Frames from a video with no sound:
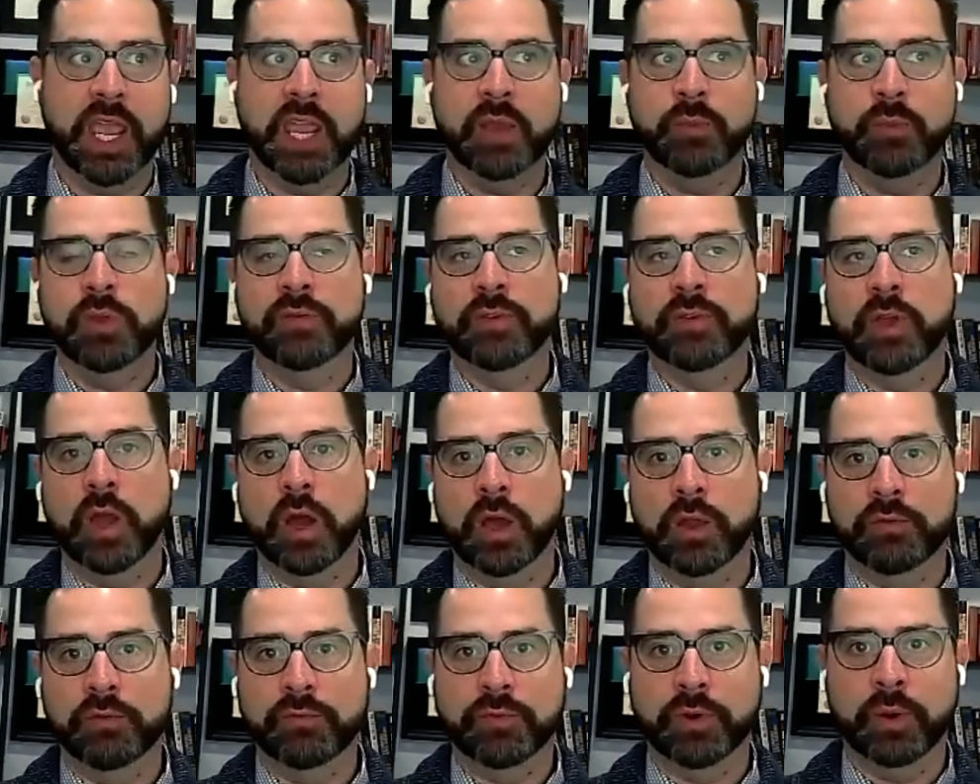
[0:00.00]
You can say,
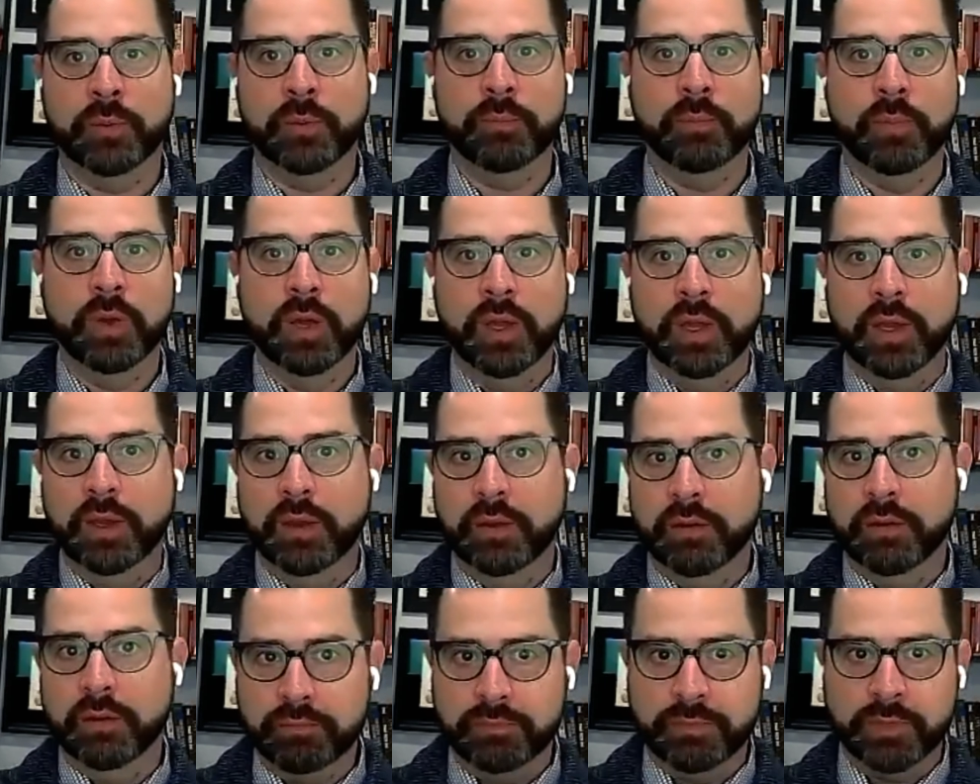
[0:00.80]
hey, we've gone
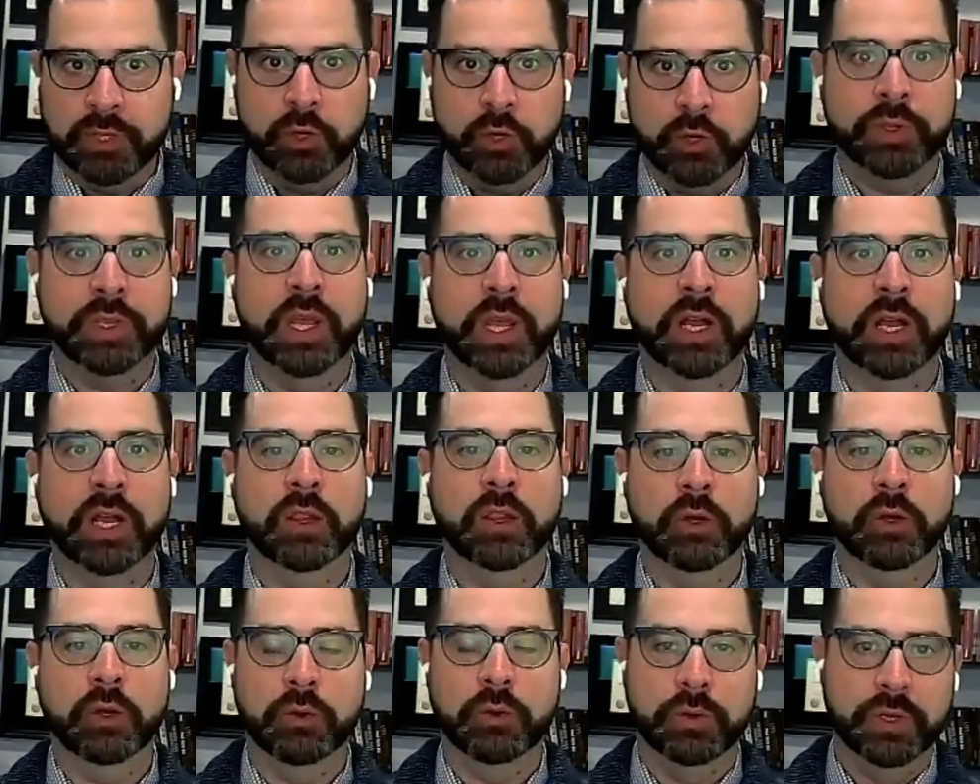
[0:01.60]
from,
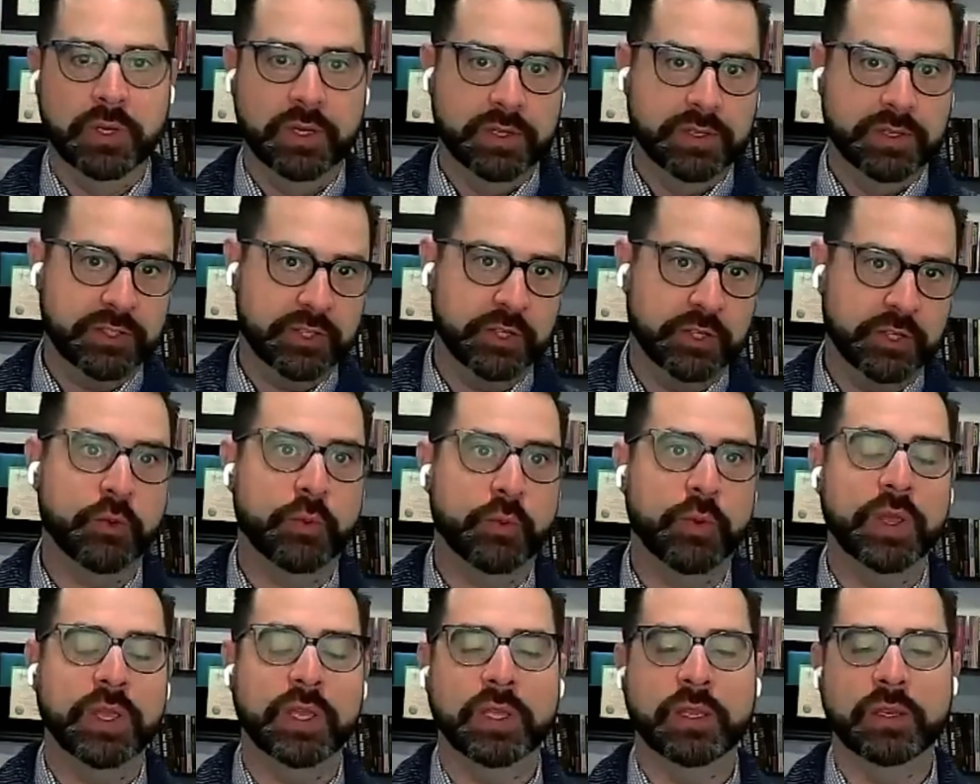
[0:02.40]
yellow
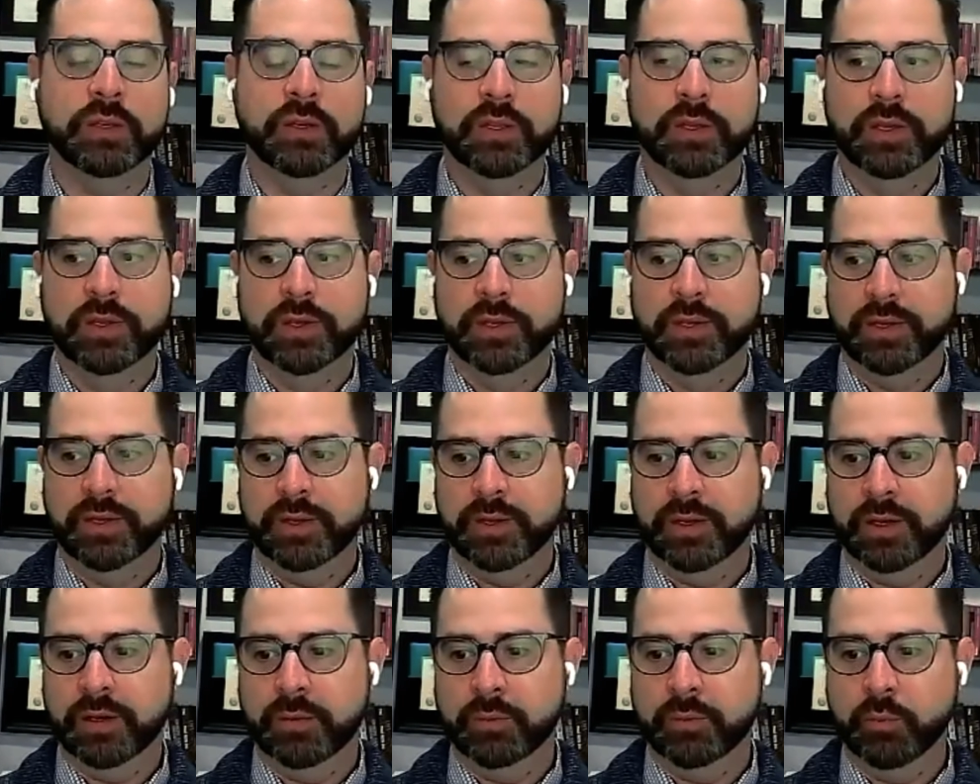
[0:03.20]
to
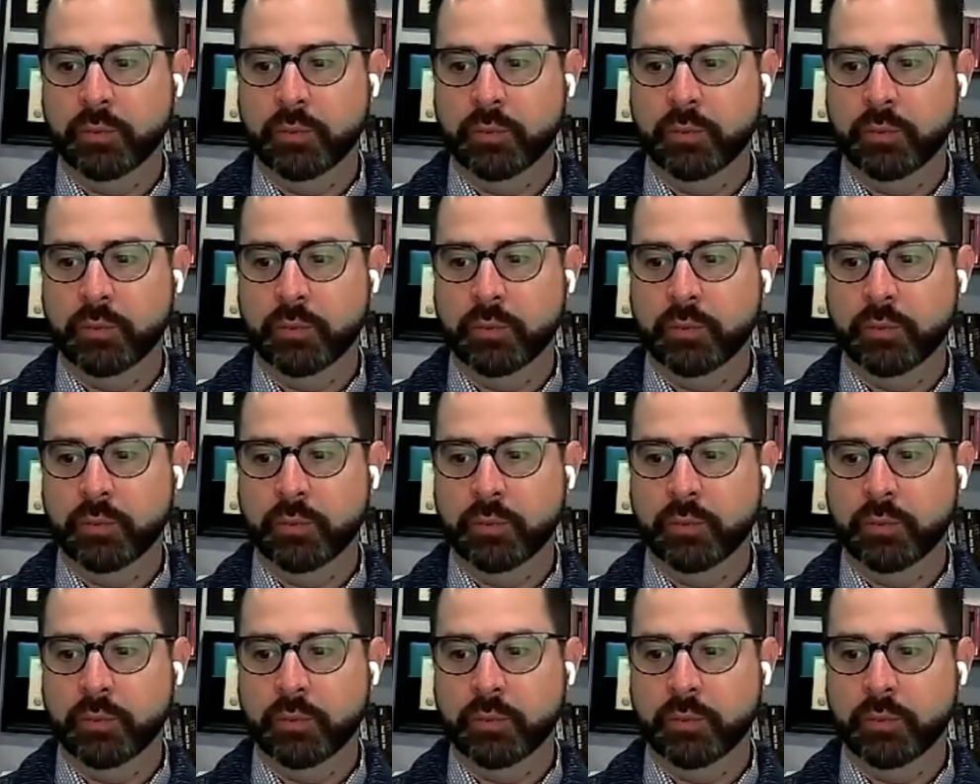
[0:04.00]
green.